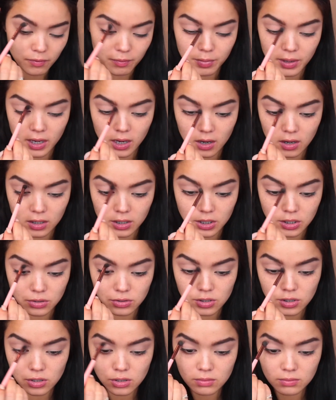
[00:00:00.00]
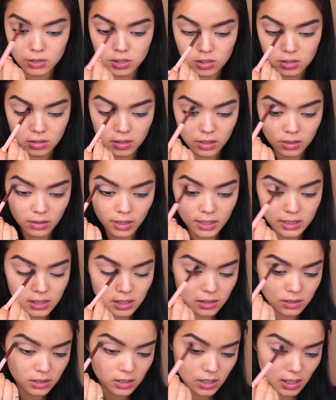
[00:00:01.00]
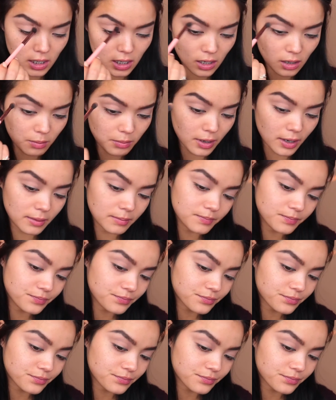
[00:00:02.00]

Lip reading: being on YouTube just so that you guys can see, but